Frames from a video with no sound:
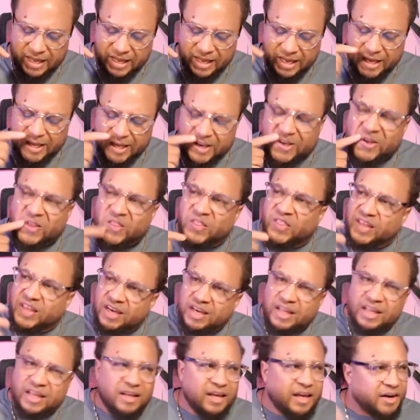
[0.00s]
and, and then
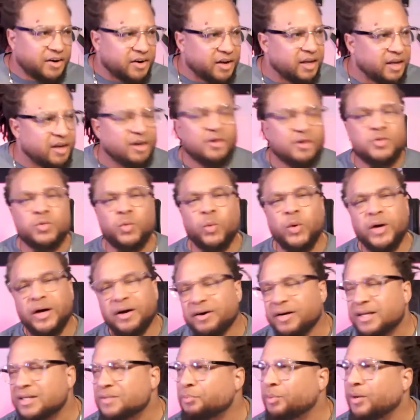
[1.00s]
he, here he goes
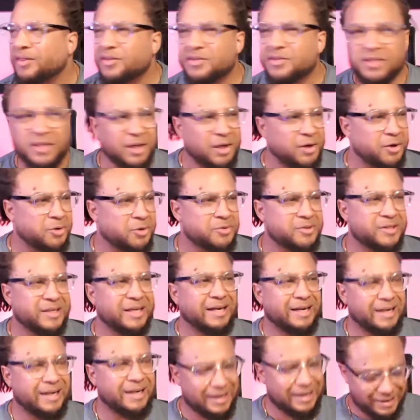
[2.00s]
wearing his brother's clothes
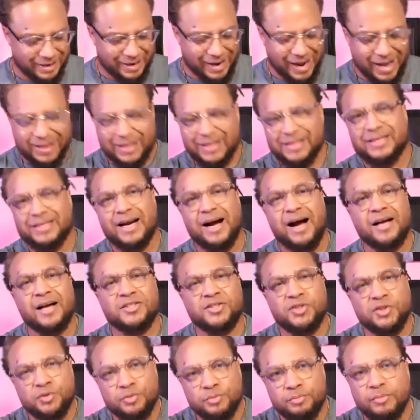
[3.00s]
and, and got this
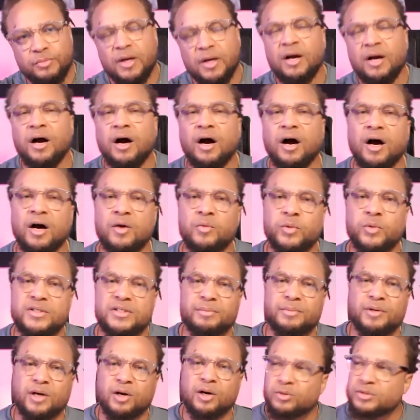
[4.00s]
costume on with
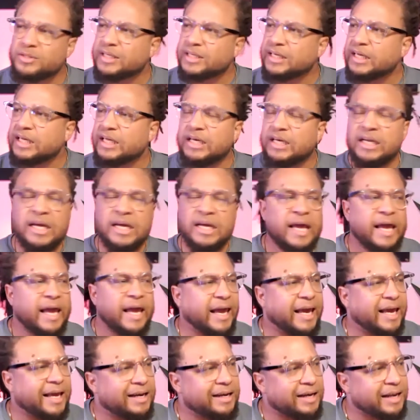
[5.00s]
some goat skin
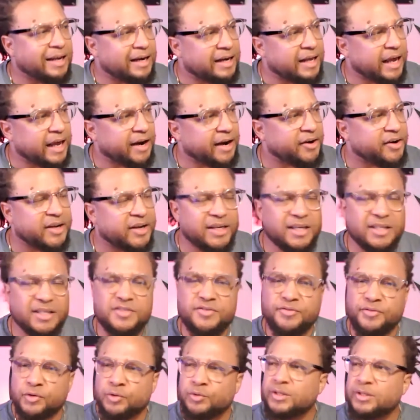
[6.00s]
and, and carrying this
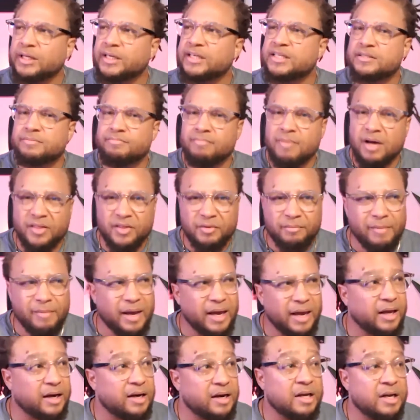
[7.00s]
food that his mother
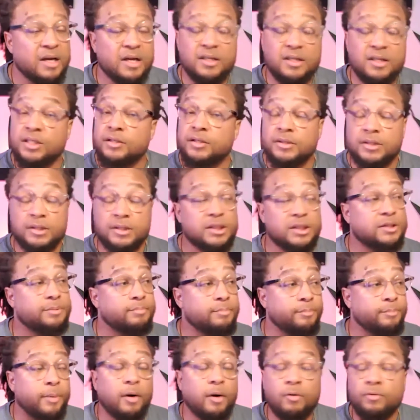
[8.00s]
made to
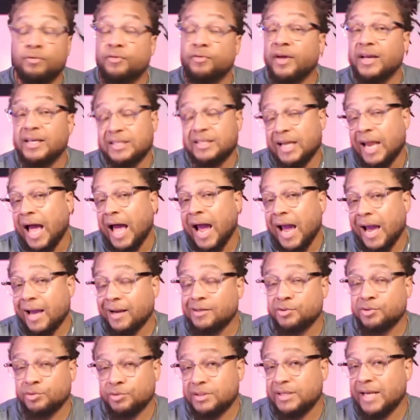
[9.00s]
just bold-faced lie
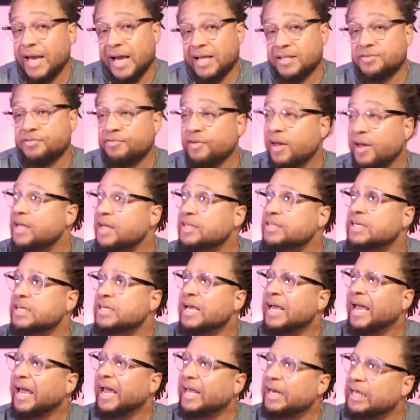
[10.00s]
to his dad's face.
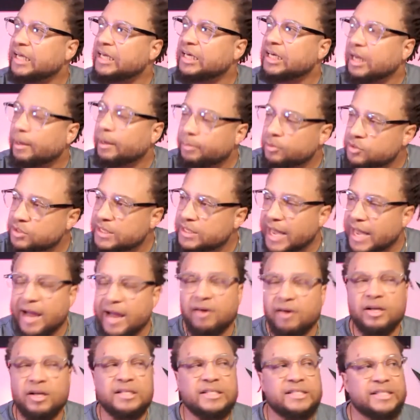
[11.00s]
And he doubles
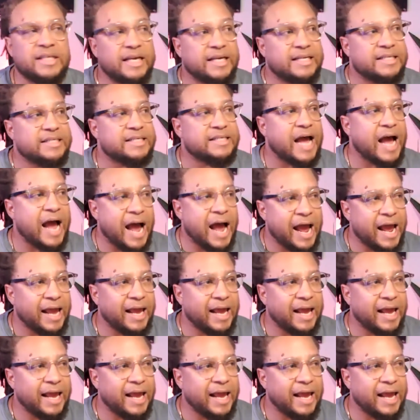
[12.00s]
down and says, I